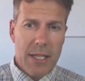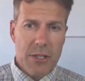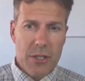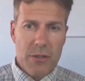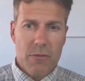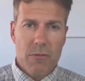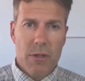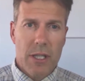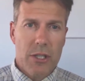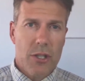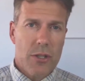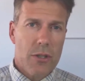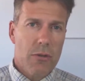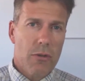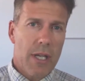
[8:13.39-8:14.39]
that's really
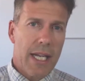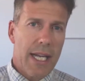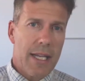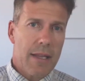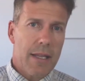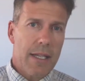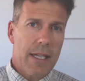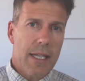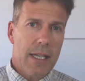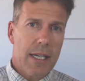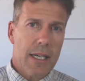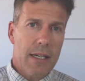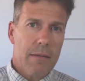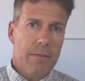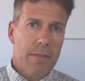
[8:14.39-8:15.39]
just looking at
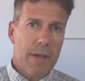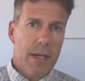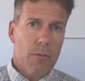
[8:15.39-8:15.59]
the